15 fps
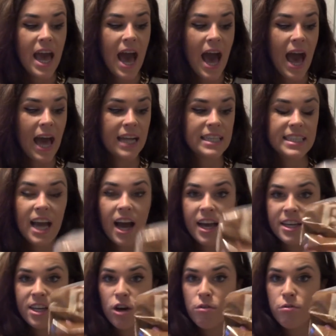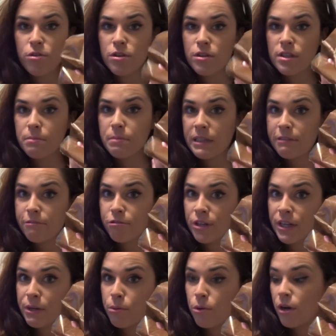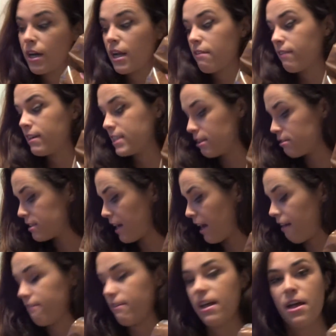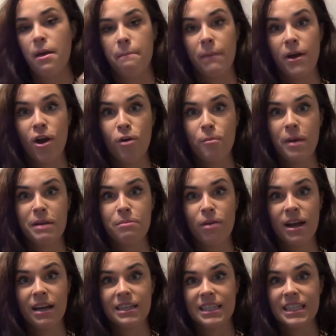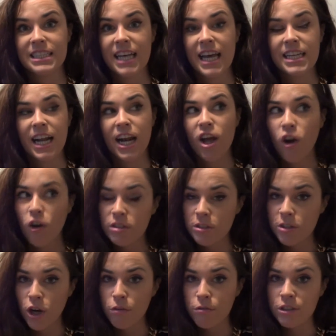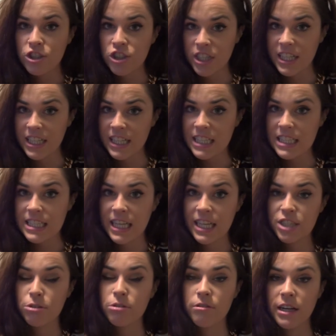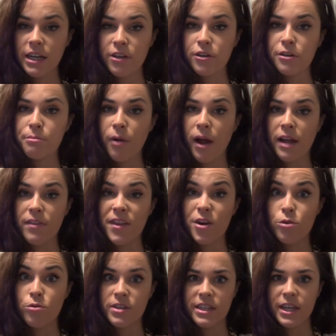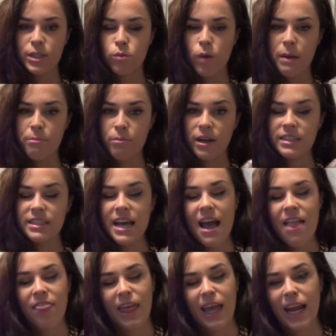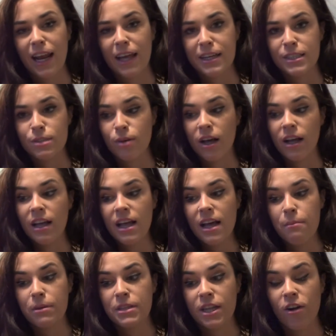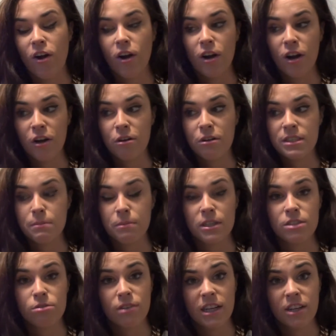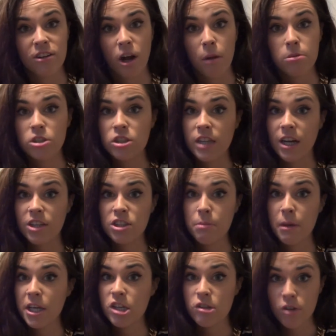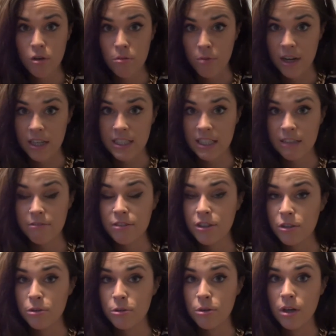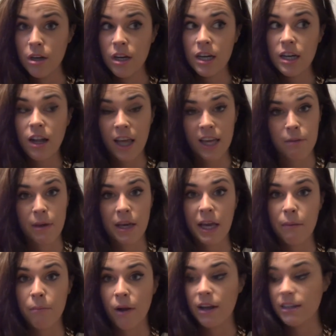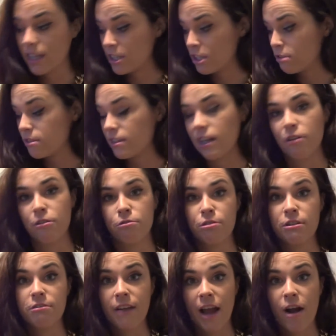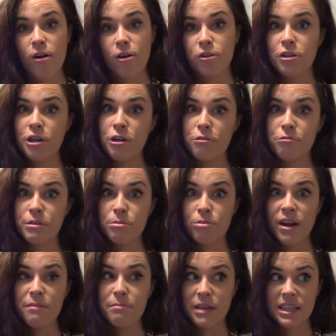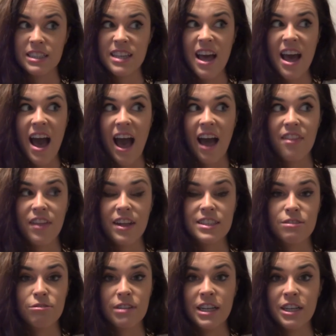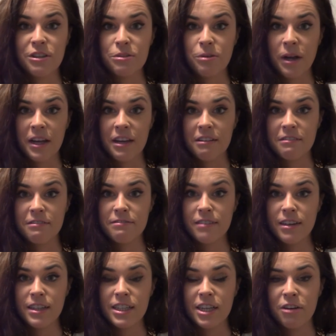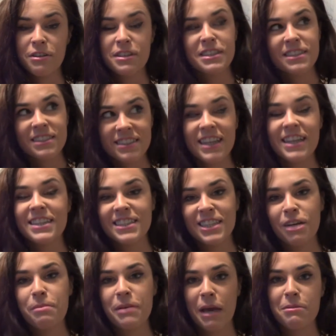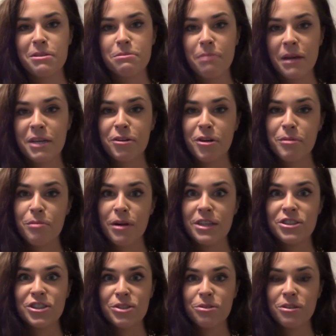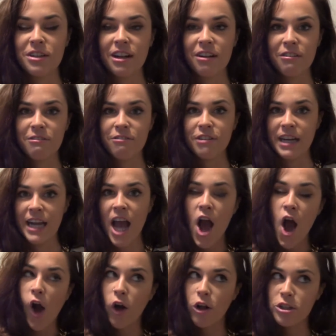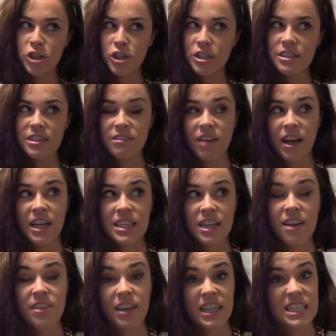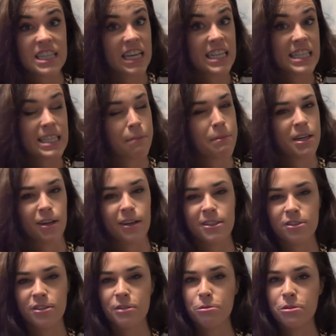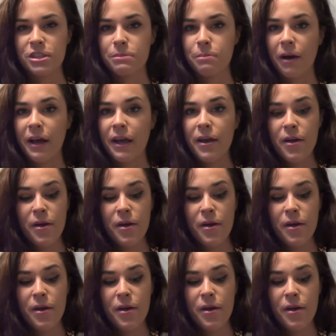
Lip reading: And yeah, I go for the beef-free one if I don't have my homemade bread, as I said. And I also go for Genius. They do a really good brand. They do a really nice white bread that I like as well. But there are loads, but it's a really good option to actually make your own bread if you like making bread and use the gluten-free flour or the gluten-free bread mix. And that's a really good way of, you know, still being able to bake your own bread just with a gluten-free alternative. And I think it tastes a bit nicer than the ones you buy.